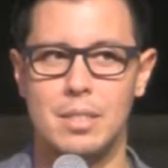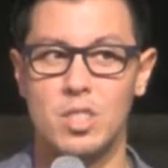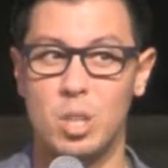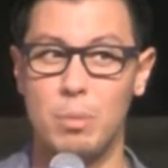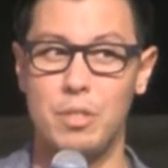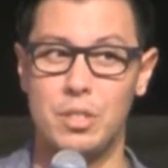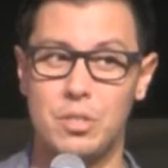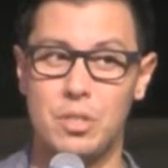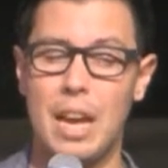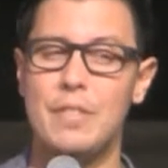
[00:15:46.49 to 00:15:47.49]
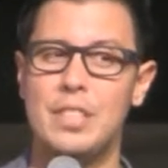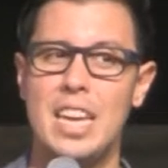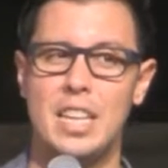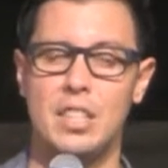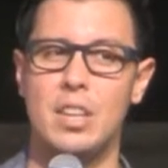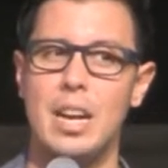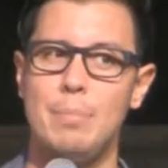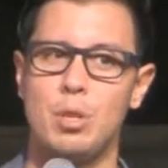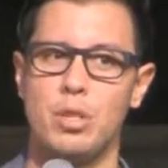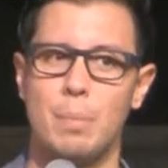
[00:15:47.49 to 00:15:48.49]
Some of us haven't taken the
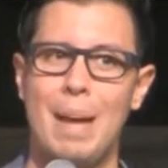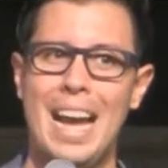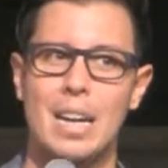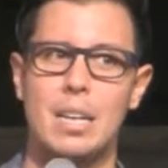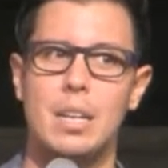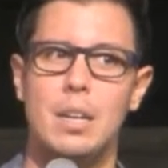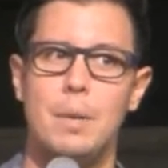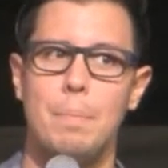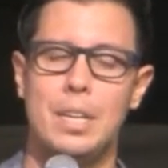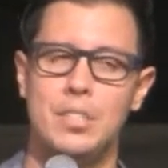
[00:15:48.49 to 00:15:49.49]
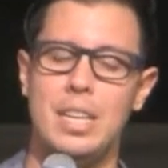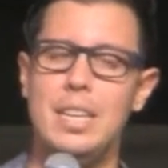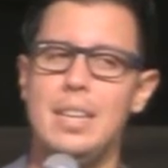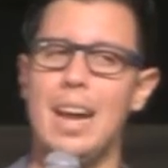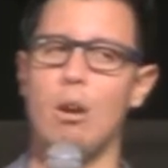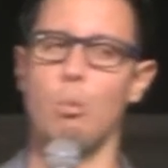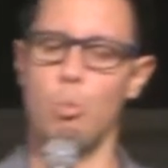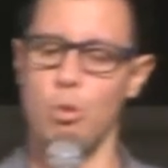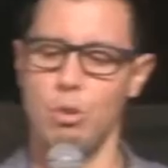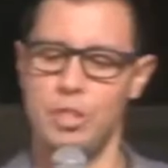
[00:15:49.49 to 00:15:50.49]
time to look back because in our
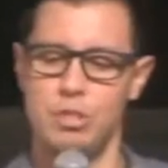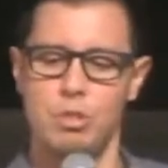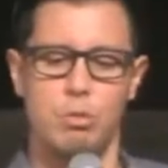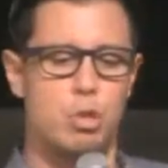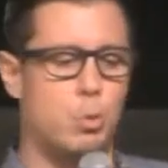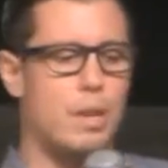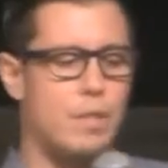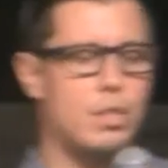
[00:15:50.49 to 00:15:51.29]
world that's so driven